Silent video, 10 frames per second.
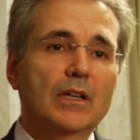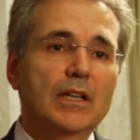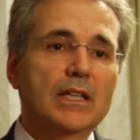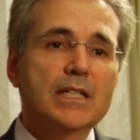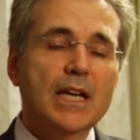
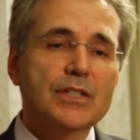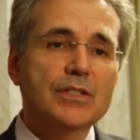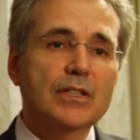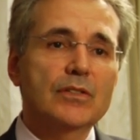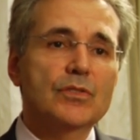
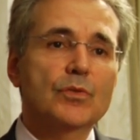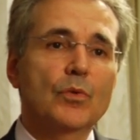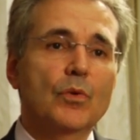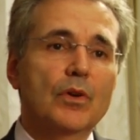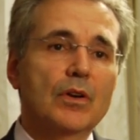intestines,
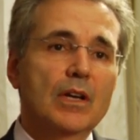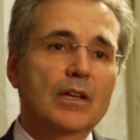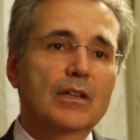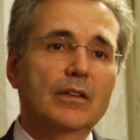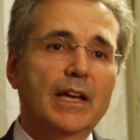or
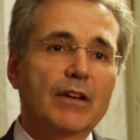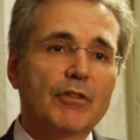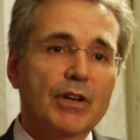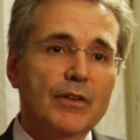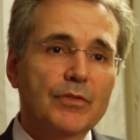the
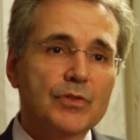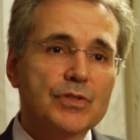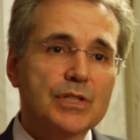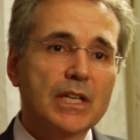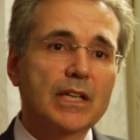layering of your
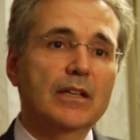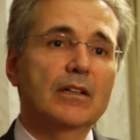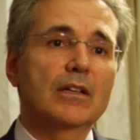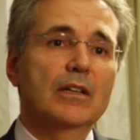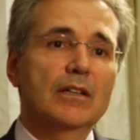
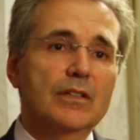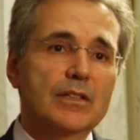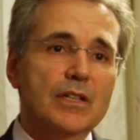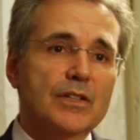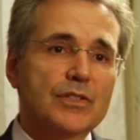skin, the
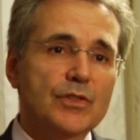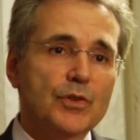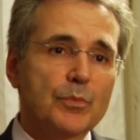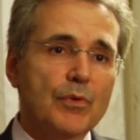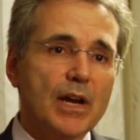ducts in
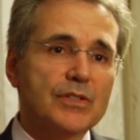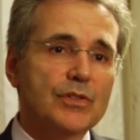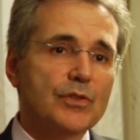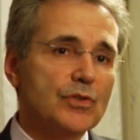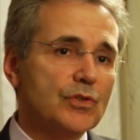your breast.
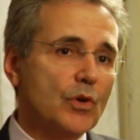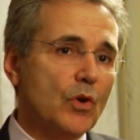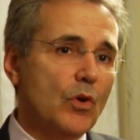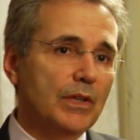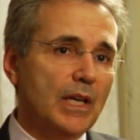Those are
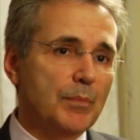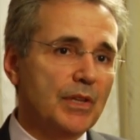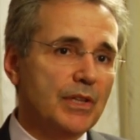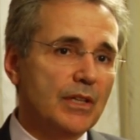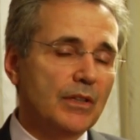so-called
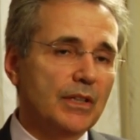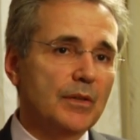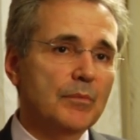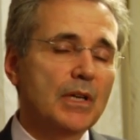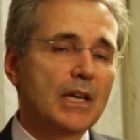
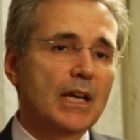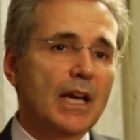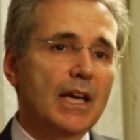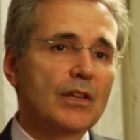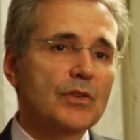epithelium,
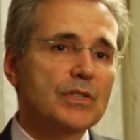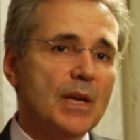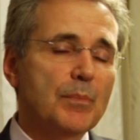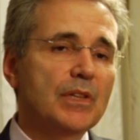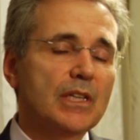and those
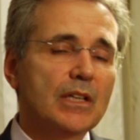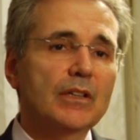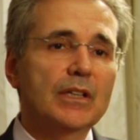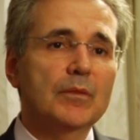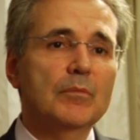
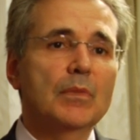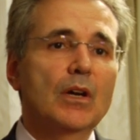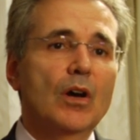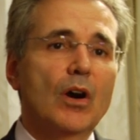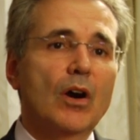epithelium
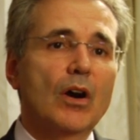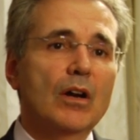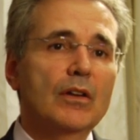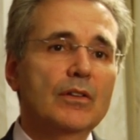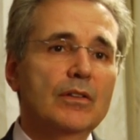
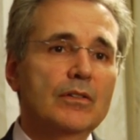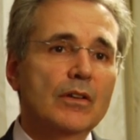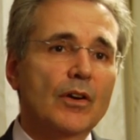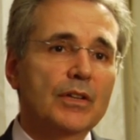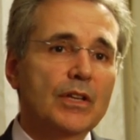are
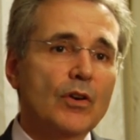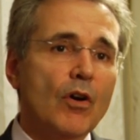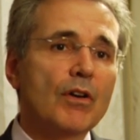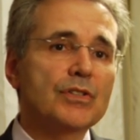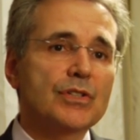the
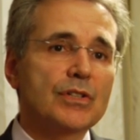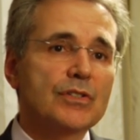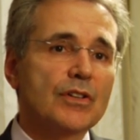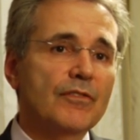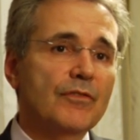origins
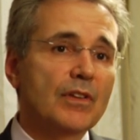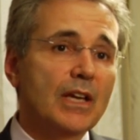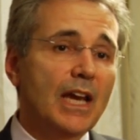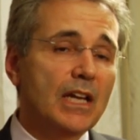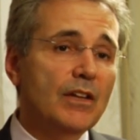of
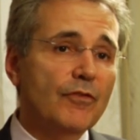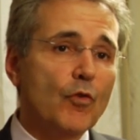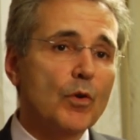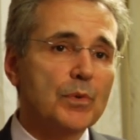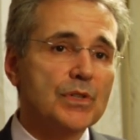
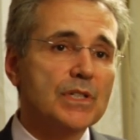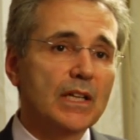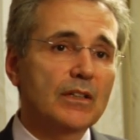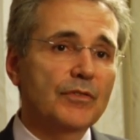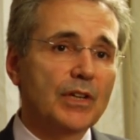
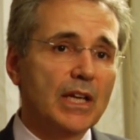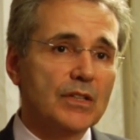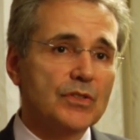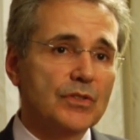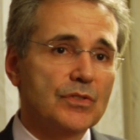84% of
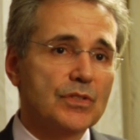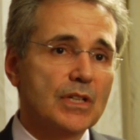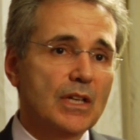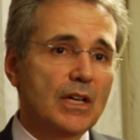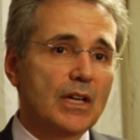cancers
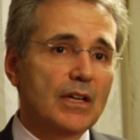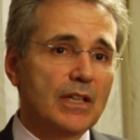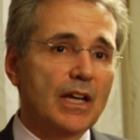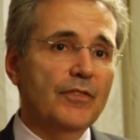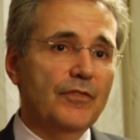
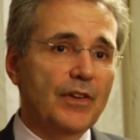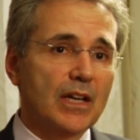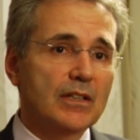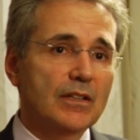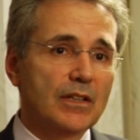that
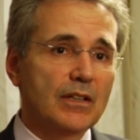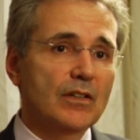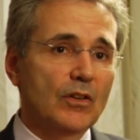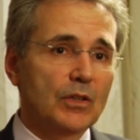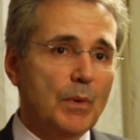affect the
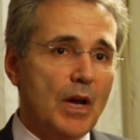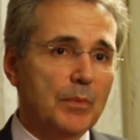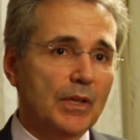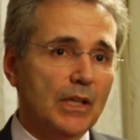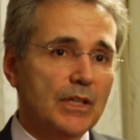adult
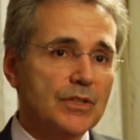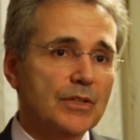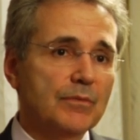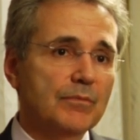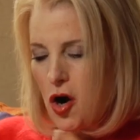
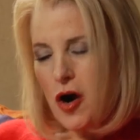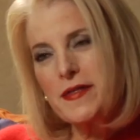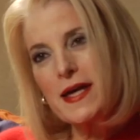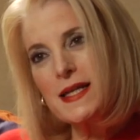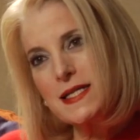population. Are
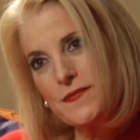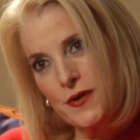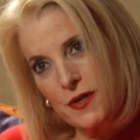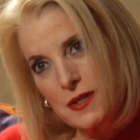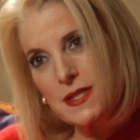they less
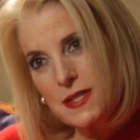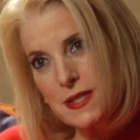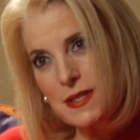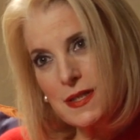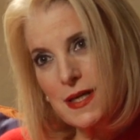virulent
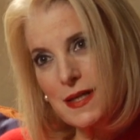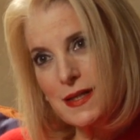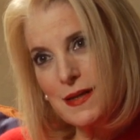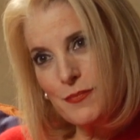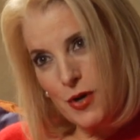
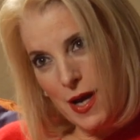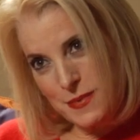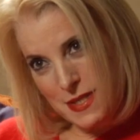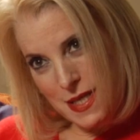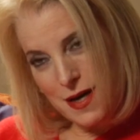than
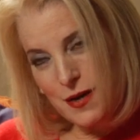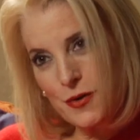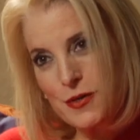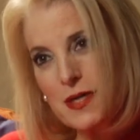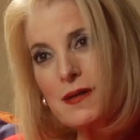perhaps the
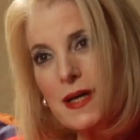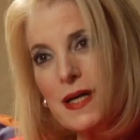younger adult